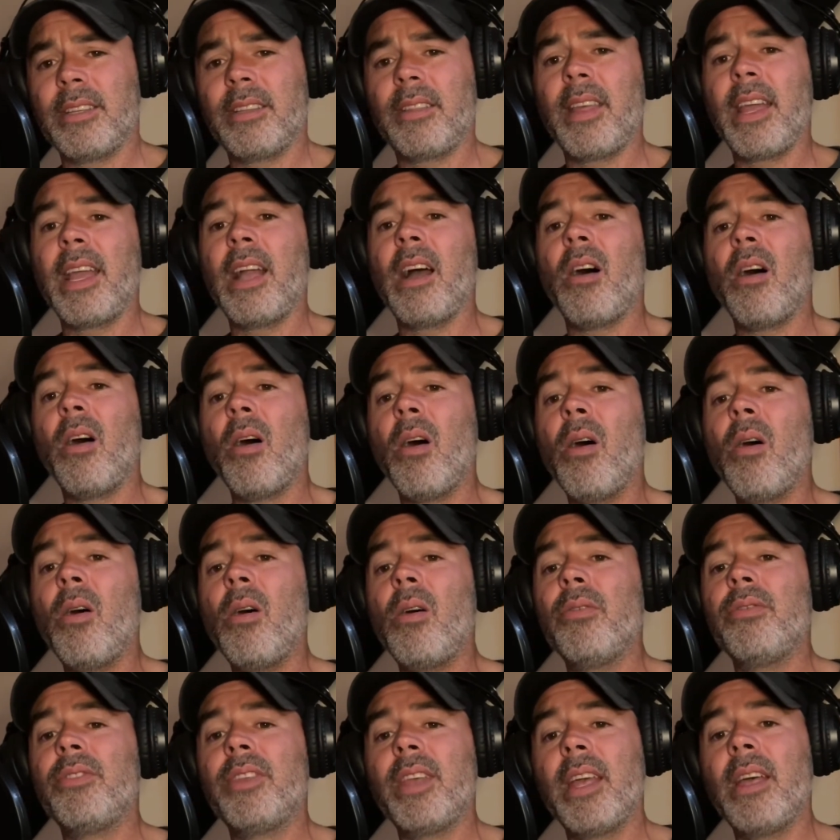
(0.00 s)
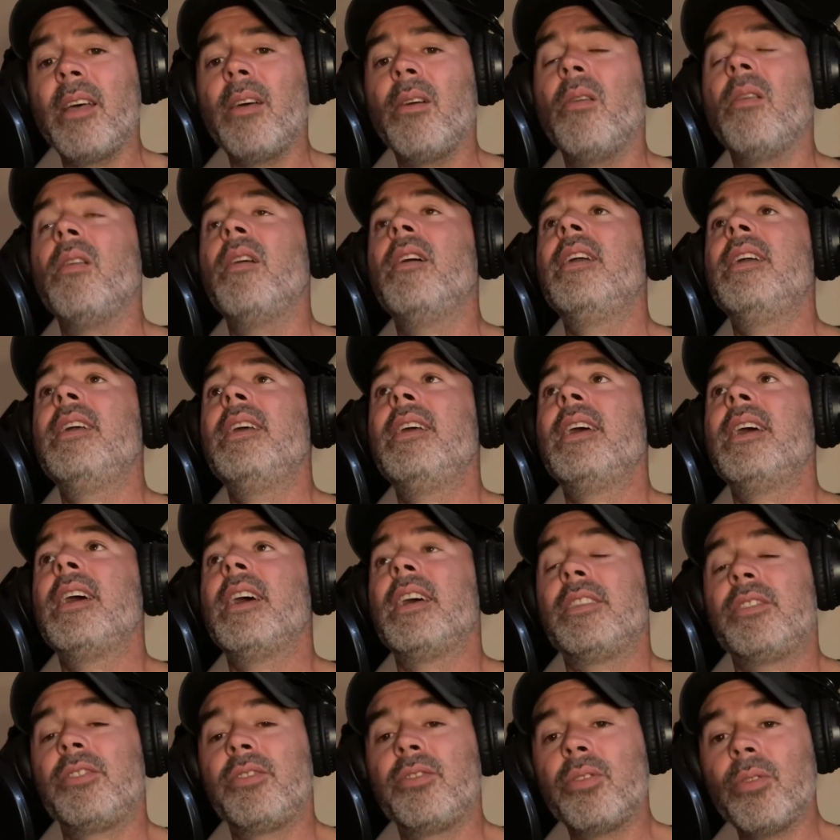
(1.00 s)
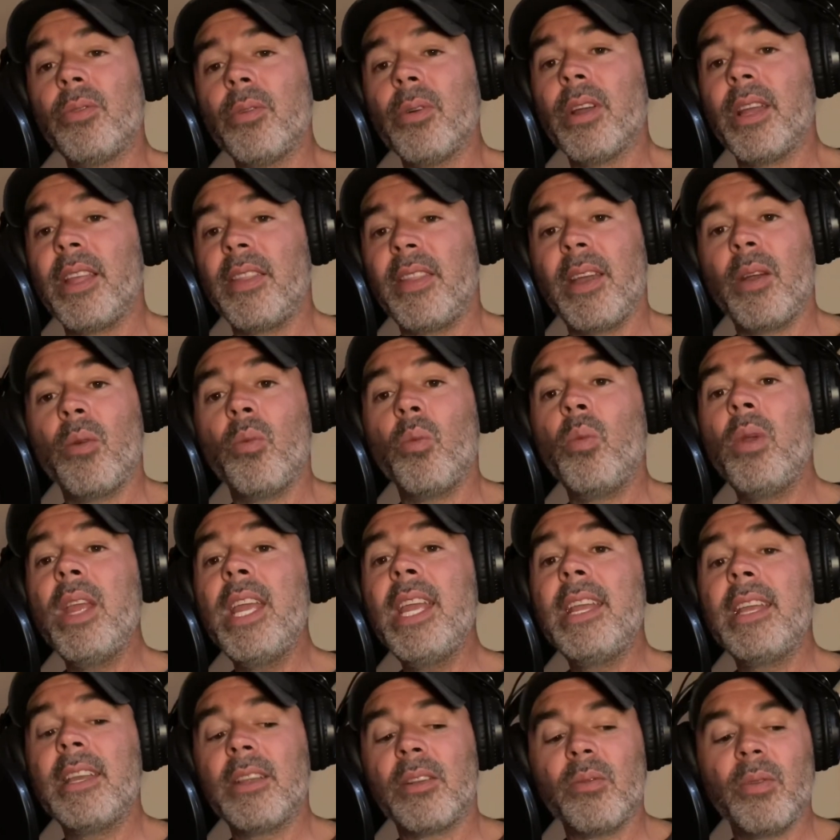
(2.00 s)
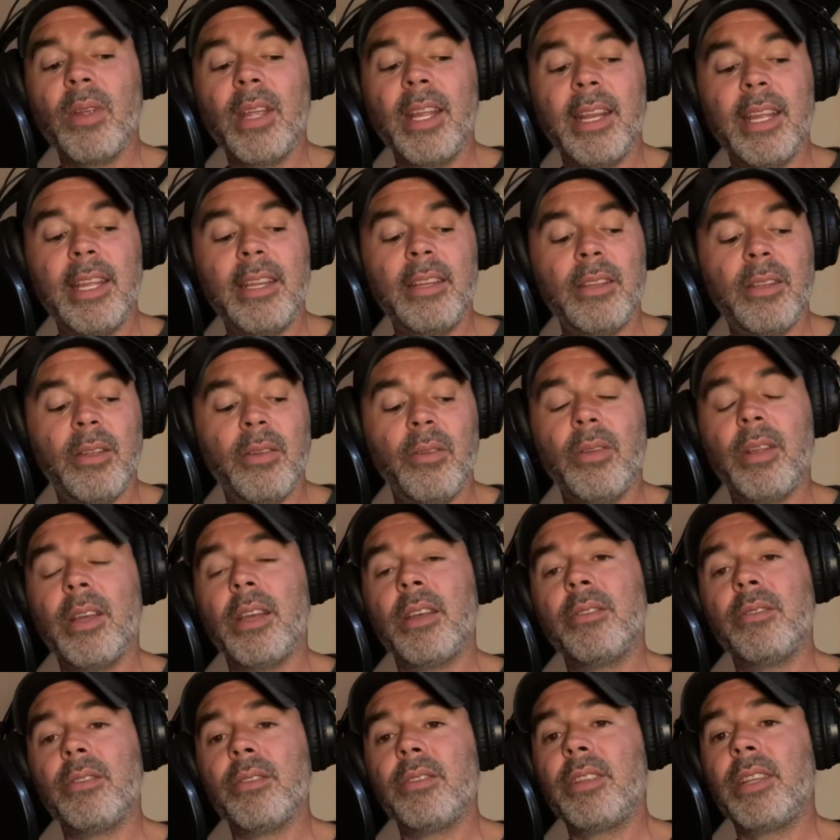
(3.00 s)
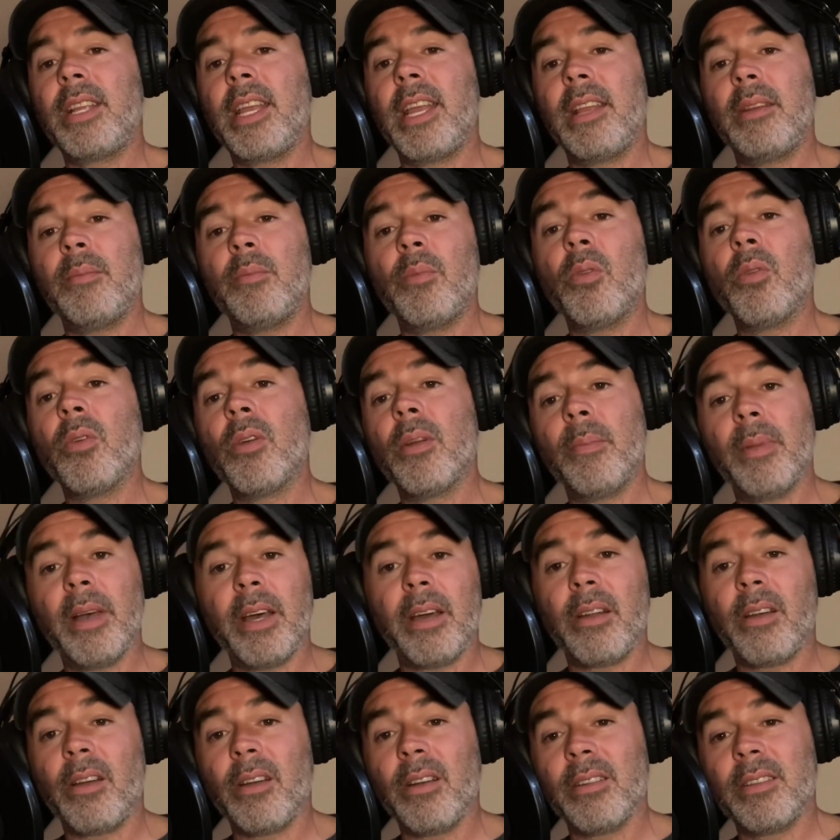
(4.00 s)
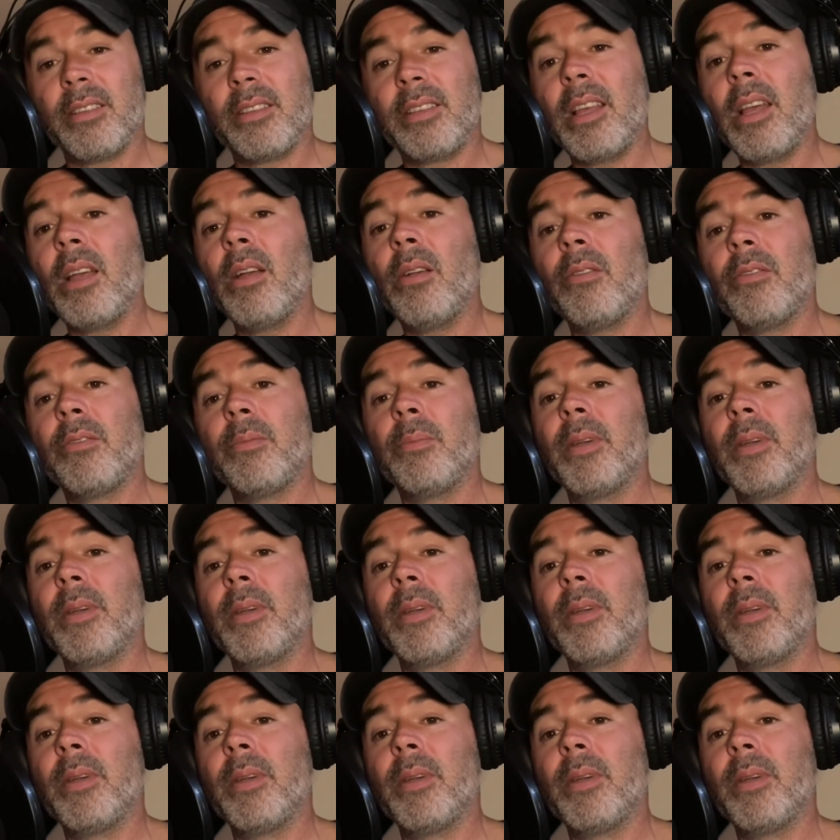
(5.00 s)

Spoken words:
They all tell a story that we can read into to understand more about ourselves,